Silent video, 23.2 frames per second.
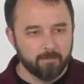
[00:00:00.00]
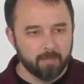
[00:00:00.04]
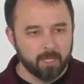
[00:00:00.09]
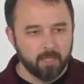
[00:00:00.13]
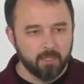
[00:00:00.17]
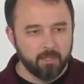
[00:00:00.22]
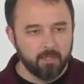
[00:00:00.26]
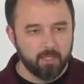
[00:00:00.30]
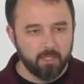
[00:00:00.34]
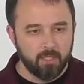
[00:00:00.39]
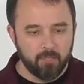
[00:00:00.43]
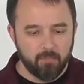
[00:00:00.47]

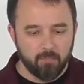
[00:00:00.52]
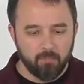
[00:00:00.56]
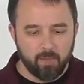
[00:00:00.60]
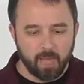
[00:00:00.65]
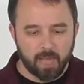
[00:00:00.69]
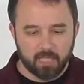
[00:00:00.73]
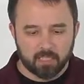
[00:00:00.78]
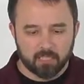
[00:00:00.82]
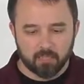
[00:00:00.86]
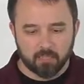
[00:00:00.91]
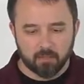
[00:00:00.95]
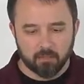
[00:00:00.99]
The
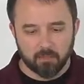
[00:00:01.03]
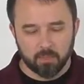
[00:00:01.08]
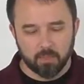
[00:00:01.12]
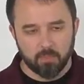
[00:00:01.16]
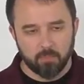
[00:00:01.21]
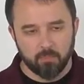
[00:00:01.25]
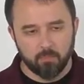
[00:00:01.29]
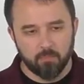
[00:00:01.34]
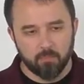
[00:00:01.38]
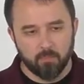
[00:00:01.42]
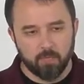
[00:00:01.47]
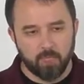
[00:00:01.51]

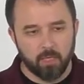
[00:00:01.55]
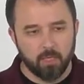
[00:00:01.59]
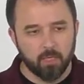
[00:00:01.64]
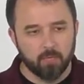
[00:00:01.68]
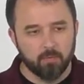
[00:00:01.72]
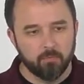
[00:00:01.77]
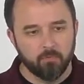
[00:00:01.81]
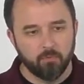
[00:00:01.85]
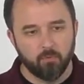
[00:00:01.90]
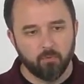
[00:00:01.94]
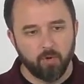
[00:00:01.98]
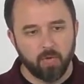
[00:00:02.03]
maximum uh,
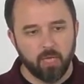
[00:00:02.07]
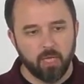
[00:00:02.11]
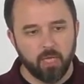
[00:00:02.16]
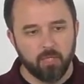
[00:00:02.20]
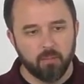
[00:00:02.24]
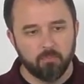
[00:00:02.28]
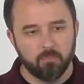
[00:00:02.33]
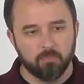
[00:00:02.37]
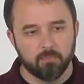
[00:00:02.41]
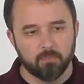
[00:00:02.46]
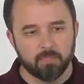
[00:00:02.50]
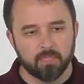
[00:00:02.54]

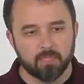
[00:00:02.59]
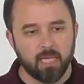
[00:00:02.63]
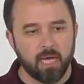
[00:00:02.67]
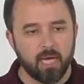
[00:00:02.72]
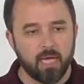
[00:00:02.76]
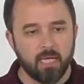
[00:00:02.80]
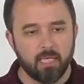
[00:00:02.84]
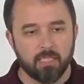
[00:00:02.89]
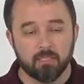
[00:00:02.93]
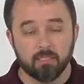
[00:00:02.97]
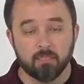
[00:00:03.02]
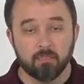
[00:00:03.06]
frame
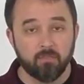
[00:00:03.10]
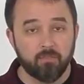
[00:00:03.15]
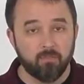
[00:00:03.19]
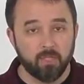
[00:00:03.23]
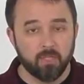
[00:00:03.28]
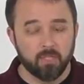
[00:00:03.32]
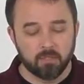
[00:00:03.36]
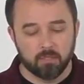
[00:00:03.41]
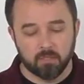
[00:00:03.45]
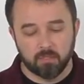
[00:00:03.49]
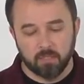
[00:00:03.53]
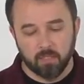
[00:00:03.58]
size
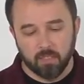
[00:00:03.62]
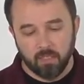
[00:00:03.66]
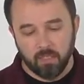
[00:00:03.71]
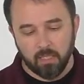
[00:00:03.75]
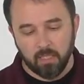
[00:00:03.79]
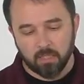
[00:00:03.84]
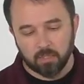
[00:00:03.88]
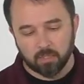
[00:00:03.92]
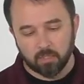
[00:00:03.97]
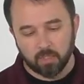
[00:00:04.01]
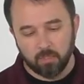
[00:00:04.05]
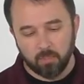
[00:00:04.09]
fit
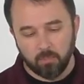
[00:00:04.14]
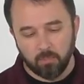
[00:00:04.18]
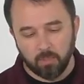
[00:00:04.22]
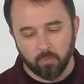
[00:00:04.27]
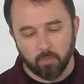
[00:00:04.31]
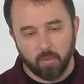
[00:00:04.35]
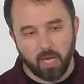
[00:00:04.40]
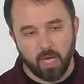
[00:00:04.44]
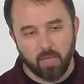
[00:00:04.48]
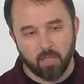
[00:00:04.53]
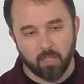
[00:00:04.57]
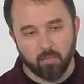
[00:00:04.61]
is going to be
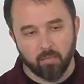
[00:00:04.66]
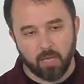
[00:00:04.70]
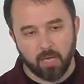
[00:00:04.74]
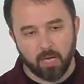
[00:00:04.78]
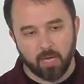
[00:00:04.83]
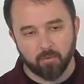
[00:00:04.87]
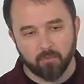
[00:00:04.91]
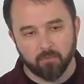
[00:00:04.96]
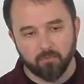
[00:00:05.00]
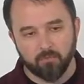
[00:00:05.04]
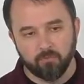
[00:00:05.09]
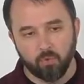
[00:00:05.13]
right at
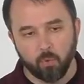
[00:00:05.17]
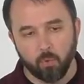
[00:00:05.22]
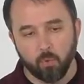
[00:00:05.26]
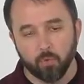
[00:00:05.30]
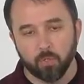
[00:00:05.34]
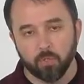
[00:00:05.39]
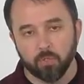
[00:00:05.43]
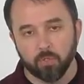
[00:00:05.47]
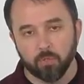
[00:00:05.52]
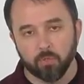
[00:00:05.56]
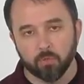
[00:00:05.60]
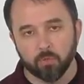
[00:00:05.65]
about
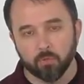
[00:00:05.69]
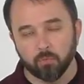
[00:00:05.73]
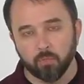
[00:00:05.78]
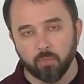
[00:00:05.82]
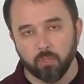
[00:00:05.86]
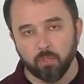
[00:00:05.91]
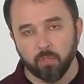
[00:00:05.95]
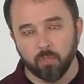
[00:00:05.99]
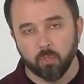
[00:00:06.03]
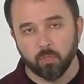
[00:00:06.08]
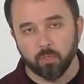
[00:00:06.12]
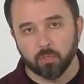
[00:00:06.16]
four and three
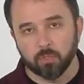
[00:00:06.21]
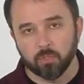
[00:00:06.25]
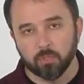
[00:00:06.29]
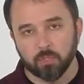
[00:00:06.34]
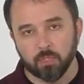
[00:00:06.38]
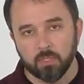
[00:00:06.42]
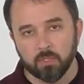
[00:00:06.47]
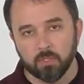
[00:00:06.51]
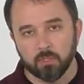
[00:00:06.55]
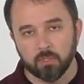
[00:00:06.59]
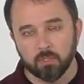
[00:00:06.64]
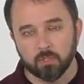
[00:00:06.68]
quarters
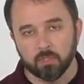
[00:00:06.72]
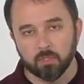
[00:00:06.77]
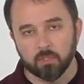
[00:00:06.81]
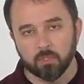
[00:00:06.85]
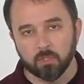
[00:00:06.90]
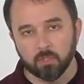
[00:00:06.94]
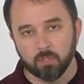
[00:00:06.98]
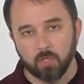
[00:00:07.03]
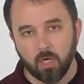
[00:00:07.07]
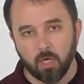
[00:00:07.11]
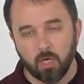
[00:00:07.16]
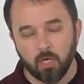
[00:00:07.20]
inches
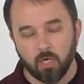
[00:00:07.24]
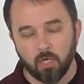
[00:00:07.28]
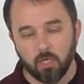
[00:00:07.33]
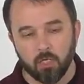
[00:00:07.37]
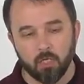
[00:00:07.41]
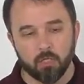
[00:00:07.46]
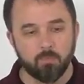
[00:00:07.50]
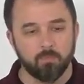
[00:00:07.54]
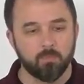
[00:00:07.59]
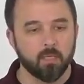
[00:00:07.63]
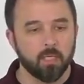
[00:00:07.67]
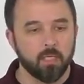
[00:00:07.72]

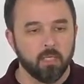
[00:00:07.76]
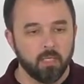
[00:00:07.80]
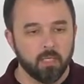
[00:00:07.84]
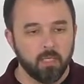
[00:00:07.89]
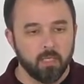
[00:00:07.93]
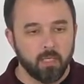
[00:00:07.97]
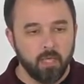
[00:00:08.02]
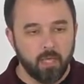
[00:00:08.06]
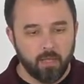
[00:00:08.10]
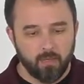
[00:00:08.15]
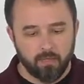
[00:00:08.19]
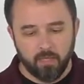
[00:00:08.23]
tall
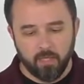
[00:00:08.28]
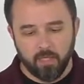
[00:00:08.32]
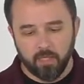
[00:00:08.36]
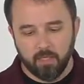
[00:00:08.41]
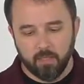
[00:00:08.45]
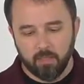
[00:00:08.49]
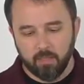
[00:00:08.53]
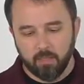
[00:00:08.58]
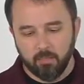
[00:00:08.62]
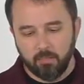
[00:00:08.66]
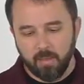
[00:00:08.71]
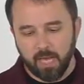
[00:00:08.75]
and
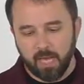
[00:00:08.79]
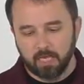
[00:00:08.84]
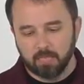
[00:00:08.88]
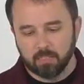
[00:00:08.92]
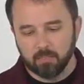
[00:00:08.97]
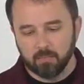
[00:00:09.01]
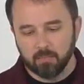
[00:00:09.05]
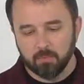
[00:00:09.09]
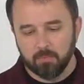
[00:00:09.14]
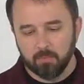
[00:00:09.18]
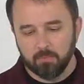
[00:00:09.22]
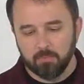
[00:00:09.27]
then the
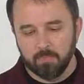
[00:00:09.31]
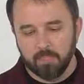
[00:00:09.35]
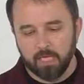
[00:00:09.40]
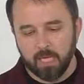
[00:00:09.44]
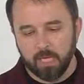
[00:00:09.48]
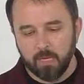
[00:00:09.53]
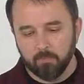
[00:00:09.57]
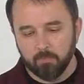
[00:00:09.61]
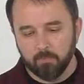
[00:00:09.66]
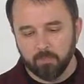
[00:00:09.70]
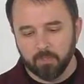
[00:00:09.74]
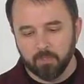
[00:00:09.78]
maximum
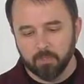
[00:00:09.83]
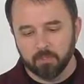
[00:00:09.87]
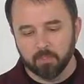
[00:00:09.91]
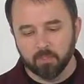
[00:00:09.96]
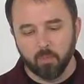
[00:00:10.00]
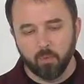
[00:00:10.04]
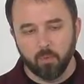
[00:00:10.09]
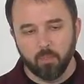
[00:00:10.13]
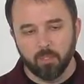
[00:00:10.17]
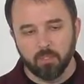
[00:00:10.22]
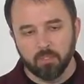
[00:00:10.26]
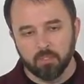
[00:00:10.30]
depth is
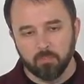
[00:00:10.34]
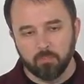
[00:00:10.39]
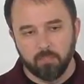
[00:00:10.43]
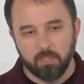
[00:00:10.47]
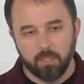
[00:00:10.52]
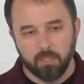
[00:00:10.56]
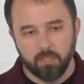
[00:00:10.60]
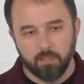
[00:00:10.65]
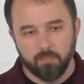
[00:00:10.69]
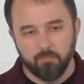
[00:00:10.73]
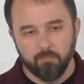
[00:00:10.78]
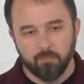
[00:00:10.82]
going to
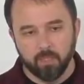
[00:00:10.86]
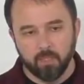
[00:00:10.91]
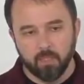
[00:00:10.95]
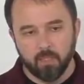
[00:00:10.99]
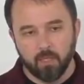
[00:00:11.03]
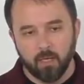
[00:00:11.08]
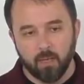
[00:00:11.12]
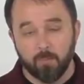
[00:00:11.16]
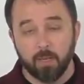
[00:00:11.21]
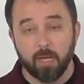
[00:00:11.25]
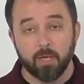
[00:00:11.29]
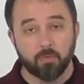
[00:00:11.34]
be
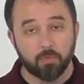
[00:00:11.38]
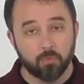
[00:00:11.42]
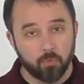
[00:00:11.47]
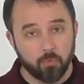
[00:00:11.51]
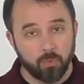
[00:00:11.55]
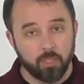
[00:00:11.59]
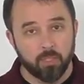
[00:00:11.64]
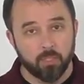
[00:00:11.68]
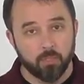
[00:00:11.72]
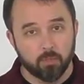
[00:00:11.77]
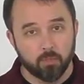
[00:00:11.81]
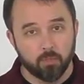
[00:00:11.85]
about
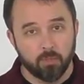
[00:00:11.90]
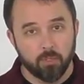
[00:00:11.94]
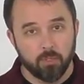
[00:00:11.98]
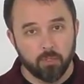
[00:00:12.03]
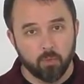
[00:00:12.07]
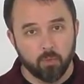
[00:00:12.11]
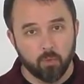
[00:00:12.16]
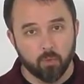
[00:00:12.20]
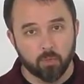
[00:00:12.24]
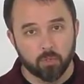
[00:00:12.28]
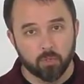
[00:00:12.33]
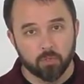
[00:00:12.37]
three and three
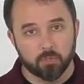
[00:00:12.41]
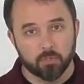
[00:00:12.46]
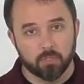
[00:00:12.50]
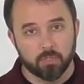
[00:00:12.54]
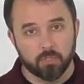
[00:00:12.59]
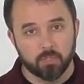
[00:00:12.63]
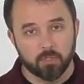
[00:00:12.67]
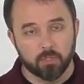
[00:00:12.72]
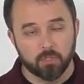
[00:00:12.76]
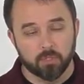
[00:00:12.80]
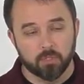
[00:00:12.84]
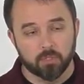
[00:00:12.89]
quarters
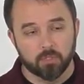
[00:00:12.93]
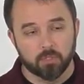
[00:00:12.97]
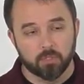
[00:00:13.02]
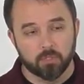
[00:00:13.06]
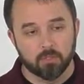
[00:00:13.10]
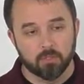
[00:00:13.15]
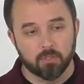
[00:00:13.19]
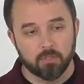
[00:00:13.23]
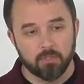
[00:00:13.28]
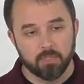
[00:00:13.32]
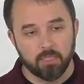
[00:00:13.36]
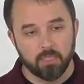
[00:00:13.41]
inches
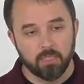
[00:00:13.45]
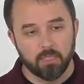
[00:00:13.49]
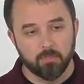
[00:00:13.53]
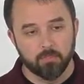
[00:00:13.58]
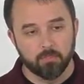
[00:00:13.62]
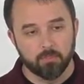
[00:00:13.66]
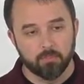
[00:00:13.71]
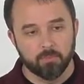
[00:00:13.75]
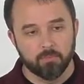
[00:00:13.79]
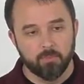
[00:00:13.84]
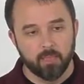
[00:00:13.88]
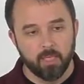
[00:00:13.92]
deep.
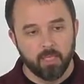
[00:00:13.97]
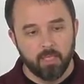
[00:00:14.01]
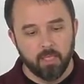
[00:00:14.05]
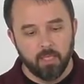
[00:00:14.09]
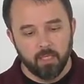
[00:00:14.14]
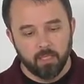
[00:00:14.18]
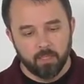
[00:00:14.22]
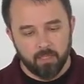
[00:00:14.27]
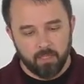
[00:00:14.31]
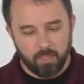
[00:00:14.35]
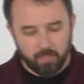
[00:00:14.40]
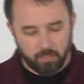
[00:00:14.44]

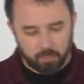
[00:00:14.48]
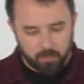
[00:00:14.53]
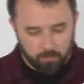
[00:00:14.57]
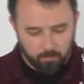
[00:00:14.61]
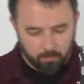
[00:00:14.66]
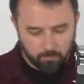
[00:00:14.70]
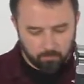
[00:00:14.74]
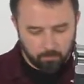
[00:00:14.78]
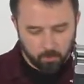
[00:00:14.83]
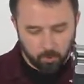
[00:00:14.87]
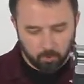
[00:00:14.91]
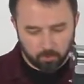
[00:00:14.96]
The
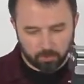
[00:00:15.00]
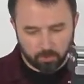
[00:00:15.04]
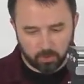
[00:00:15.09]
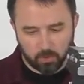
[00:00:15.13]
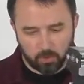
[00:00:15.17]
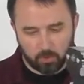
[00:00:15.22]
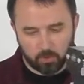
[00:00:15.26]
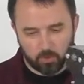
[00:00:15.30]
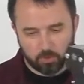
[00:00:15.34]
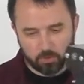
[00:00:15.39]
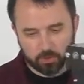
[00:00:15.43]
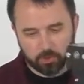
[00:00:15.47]
bolt
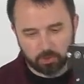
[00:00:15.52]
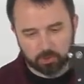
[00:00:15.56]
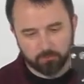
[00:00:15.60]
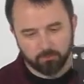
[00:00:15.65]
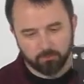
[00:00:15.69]
holes